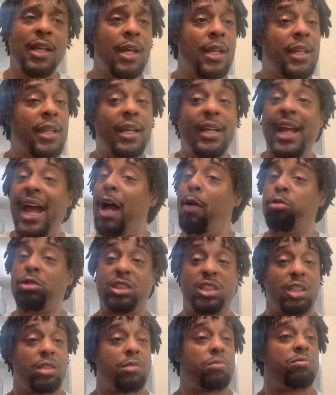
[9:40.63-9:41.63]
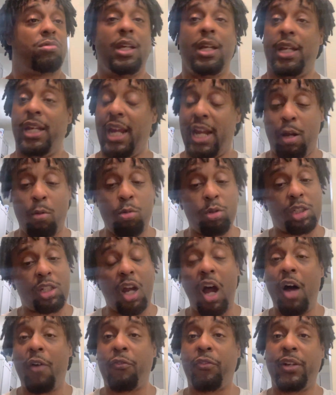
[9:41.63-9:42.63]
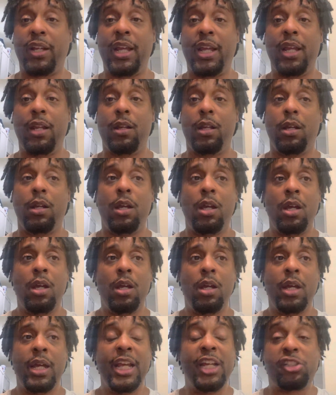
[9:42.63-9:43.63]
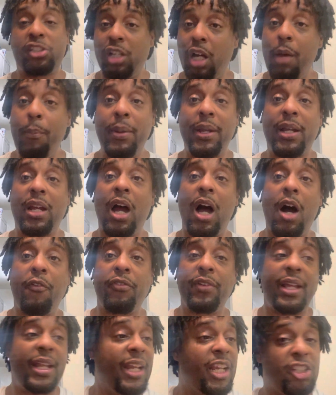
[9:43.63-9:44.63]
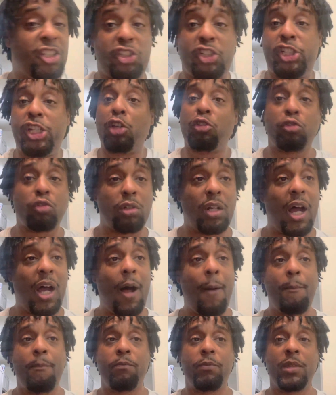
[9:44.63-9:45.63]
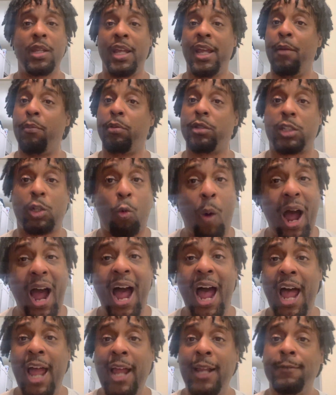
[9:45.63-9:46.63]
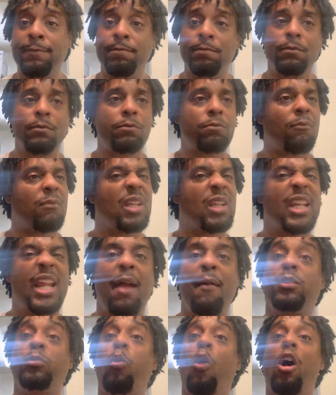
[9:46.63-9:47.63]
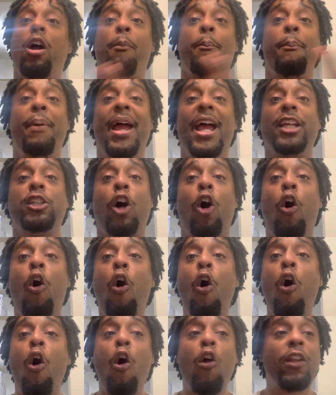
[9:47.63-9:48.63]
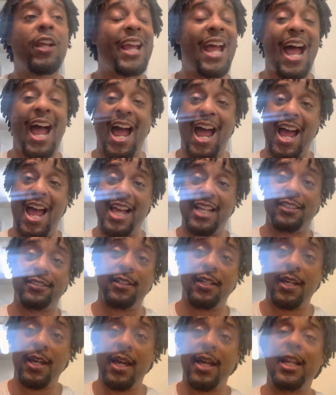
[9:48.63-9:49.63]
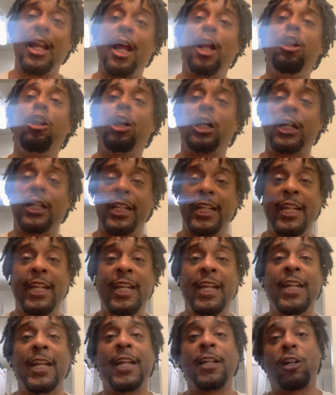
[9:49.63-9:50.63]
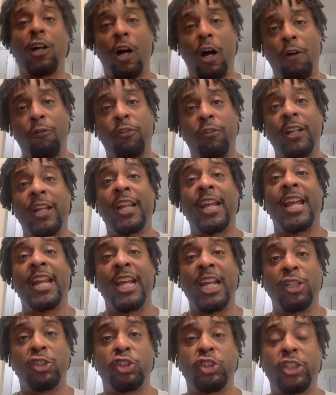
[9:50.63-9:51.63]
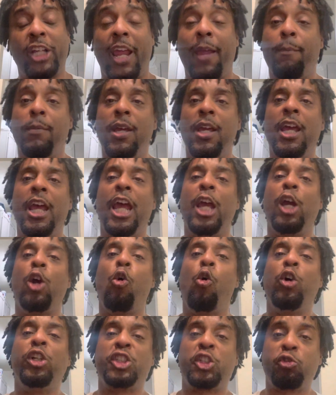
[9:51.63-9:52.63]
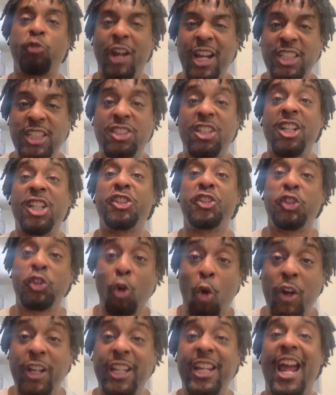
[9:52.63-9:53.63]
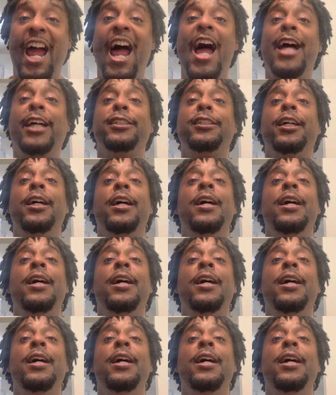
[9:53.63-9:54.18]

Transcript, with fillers: The guy was just, yeah, he was confident. He should be confident. He chiseled up. He was quiet. They was walking past all the guys that looked clean and confident and in shape and going straight to the short guys